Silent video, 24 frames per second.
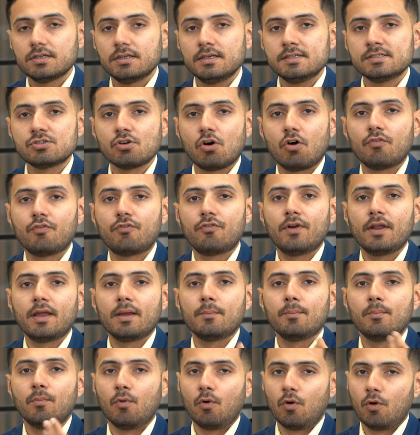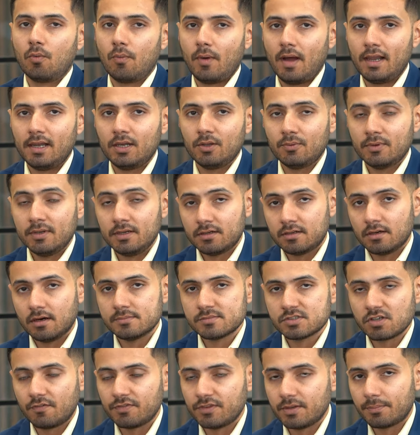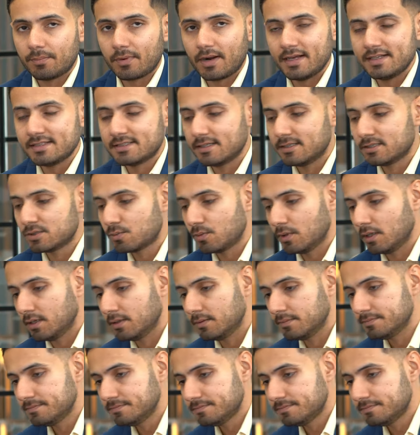is offering more value in terms of the price as well.